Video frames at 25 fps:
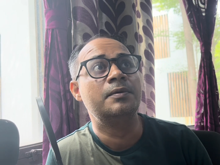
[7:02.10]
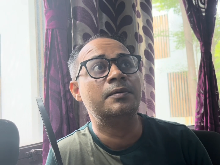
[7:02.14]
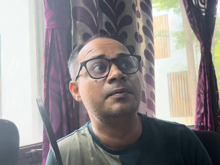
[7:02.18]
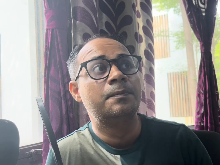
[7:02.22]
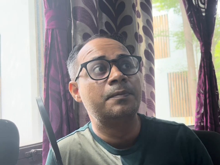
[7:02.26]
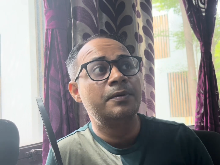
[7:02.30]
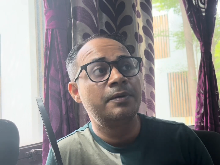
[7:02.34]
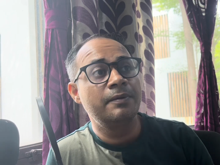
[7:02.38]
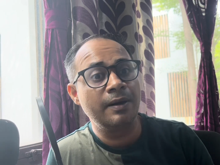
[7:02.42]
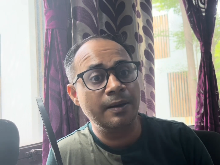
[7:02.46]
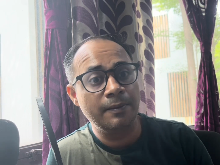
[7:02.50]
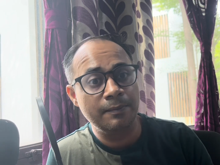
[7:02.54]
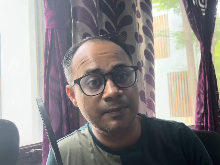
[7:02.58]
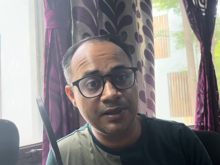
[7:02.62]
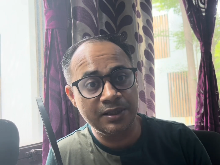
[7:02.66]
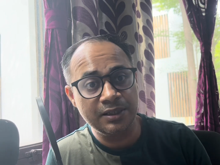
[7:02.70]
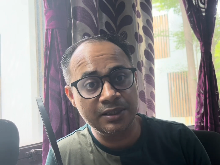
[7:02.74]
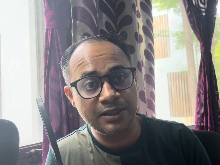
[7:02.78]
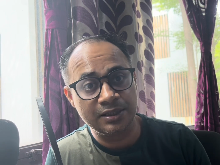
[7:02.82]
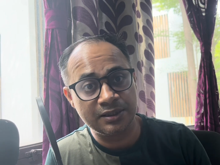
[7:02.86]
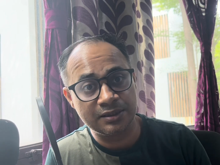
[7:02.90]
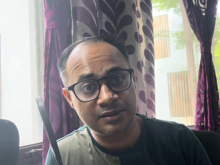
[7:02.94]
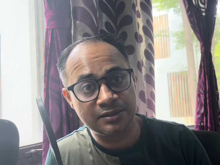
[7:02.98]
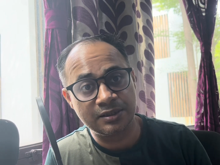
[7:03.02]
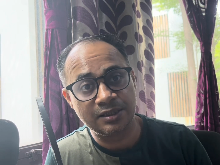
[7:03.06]
probably
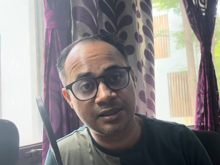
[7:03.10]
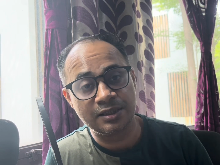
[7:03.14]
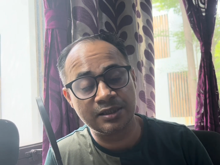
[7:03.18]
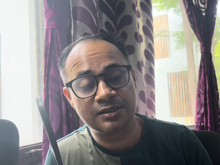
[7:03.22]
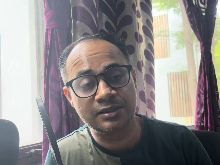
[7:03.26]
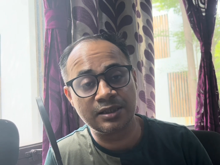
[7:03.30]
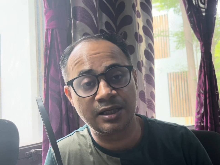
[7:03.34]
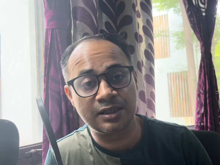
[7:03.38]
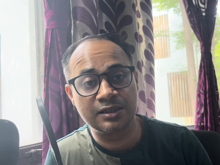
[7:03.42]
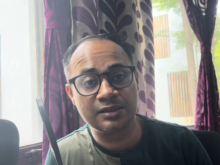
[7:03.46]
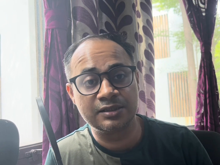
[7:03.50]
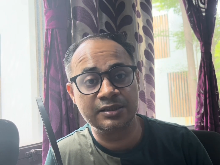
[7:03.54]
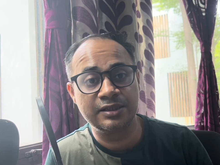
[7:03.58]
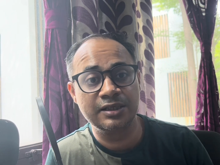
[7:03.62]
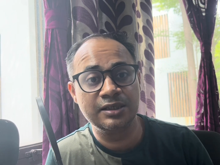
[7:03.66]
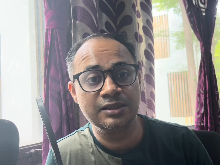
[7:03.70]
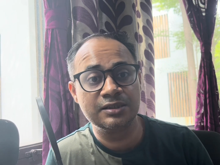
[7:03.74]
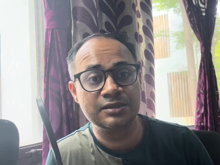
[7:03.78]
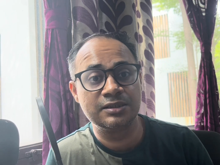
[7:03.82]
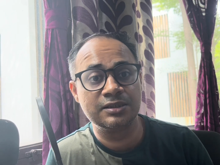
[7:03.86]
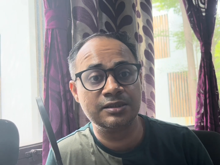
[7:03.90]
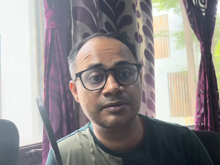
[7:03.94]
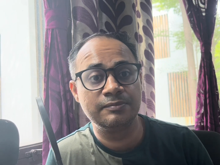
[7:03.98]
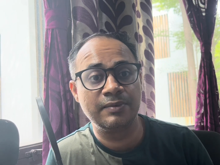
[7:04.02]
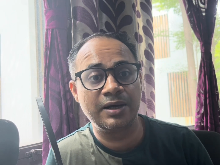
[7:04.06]
there are other
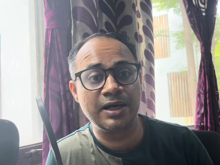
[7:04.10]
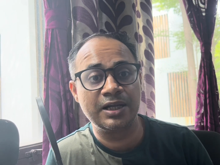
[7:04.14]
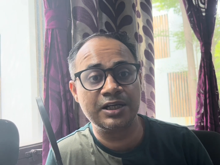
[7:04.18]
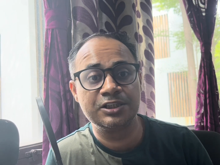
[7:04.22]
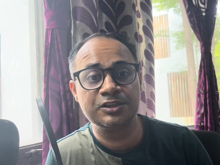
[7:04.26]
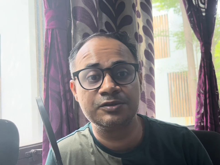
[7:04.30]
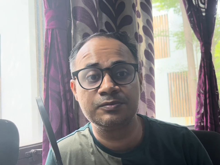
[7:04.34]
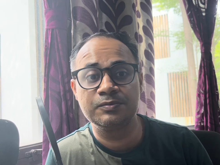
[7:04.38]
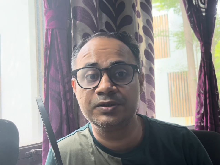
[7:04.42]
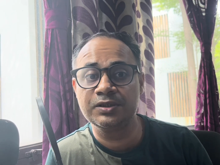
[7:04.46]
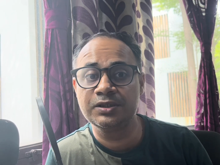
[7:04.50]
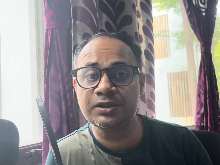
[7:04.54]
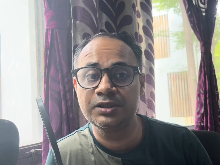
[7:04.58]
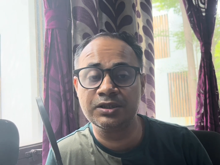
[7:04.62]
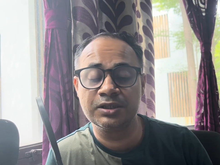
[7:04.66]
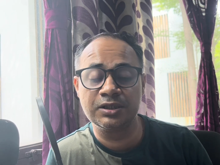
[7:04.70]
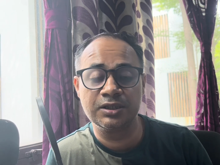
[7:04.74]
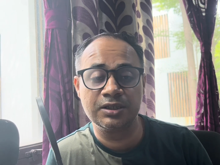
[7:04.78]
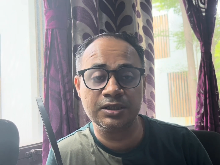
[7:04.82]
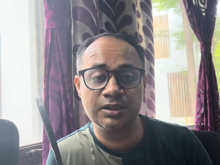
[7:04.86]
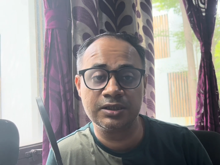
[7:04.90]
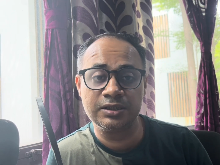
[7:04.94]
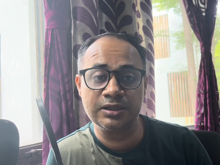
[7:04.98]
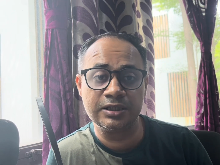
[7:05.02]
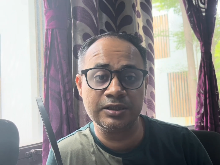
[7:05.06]
things in management
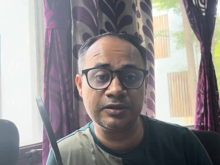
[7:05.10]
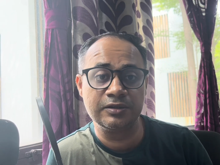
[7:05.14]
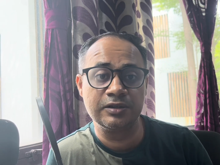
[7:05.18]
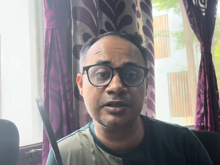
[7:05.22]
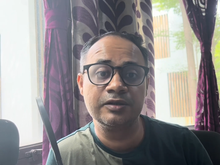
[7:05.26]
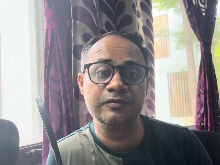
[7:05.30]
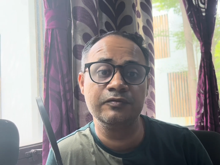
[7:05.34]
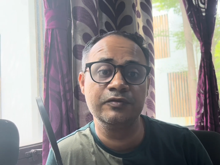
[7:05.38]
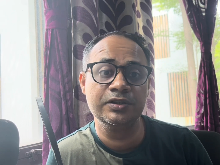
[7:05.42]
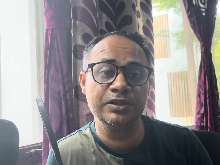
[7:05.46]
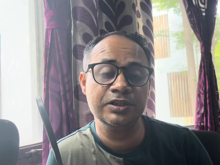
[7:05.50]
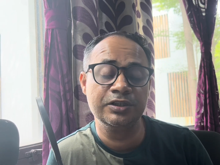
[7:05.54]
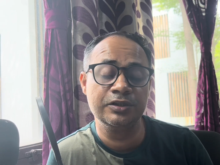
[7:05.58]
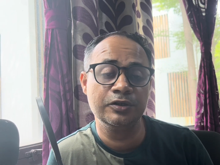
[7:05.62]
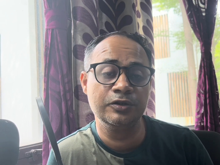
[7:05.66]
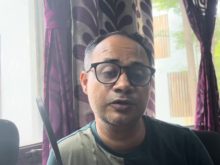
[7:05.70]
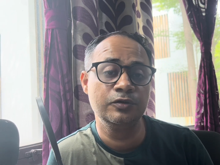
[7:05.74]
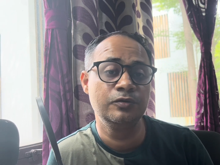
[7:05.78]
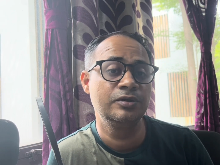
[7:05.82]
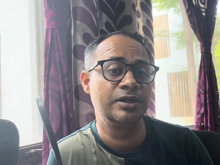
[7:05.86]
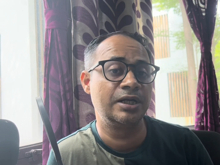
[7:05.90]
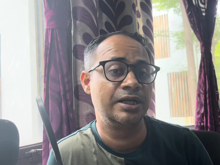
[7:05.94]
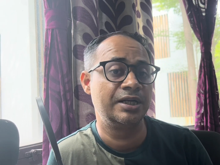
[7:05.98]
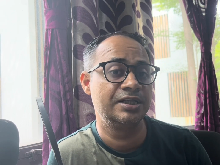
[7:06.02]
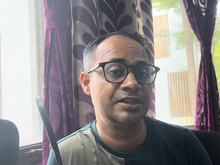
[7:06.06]
that we need to
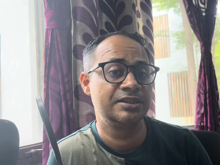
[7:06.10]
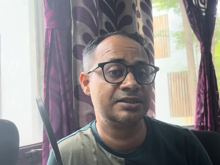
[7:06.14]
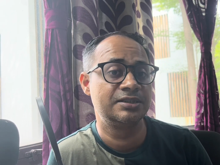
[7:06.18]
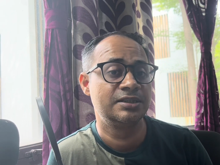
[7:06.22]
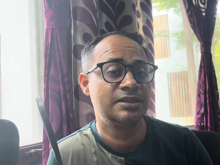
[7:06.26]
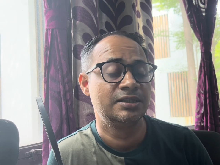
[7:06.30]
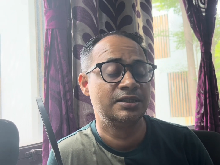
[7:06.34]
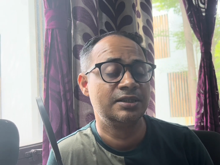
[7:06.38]
do. That is,